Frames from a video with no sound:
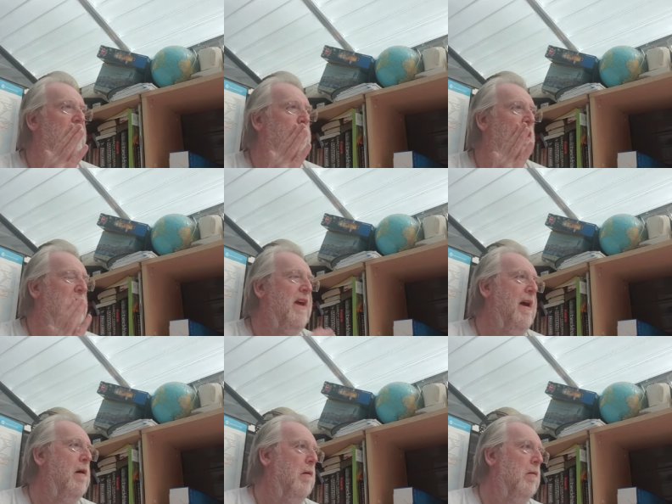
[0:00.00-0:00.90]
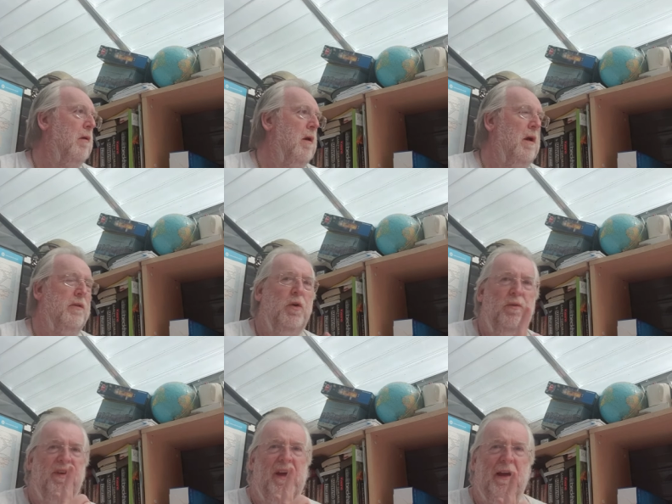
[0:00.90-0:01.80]
I've worked out uh, two
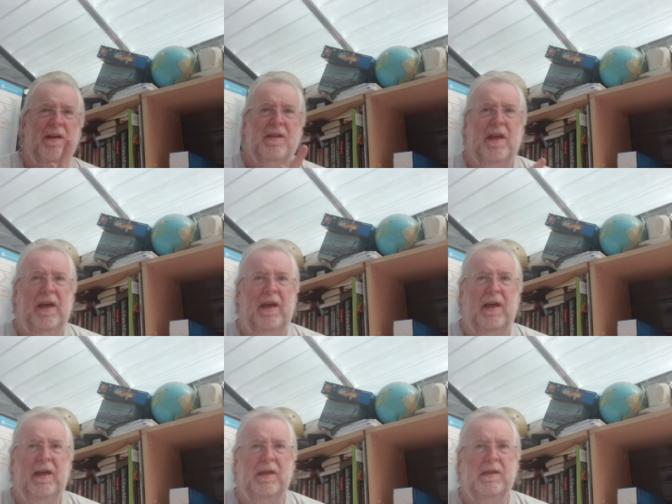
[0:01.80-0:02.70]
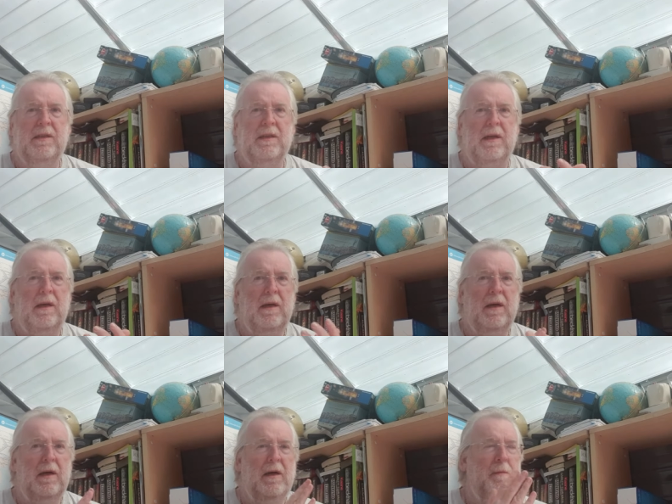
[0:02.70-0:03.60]
things is
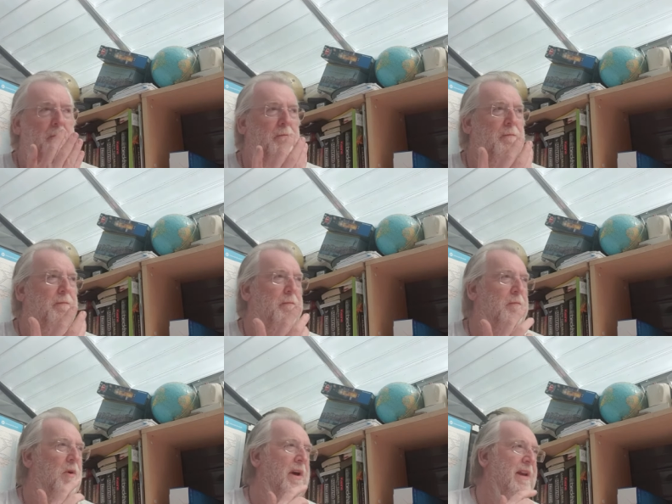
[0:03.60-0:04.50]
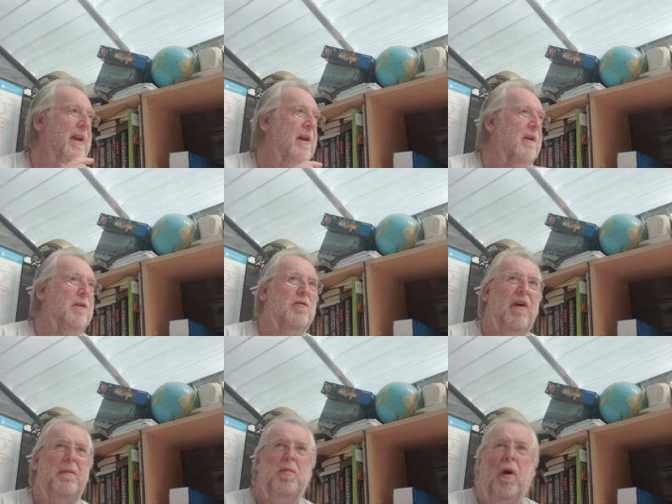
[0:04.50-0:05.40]
um, my little
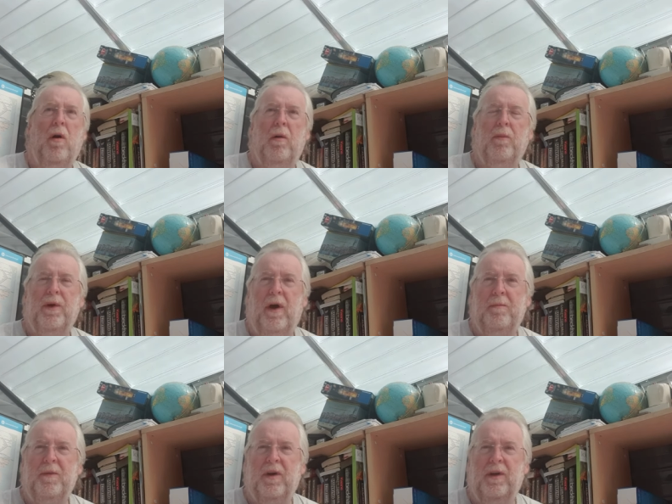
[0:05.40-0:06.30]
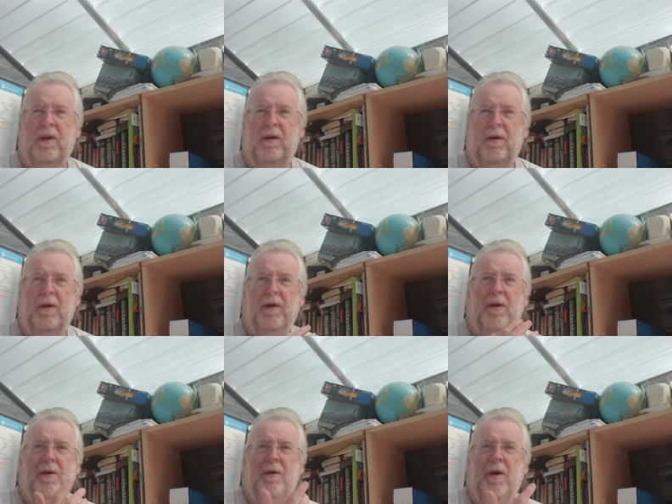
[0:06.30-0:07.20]
grain pot I'm gonna
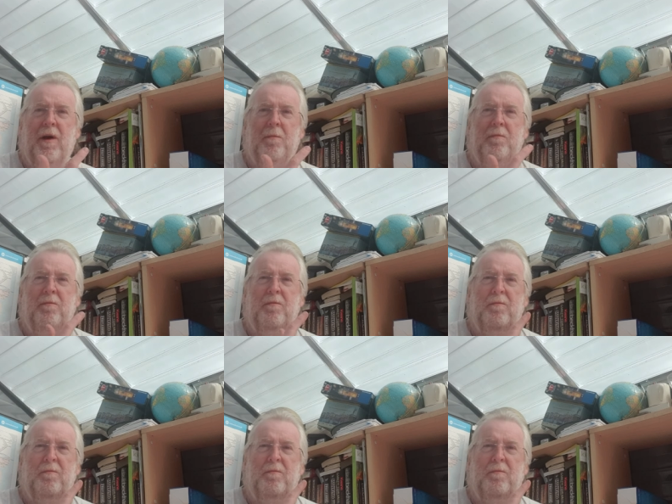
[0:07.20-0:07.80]
um,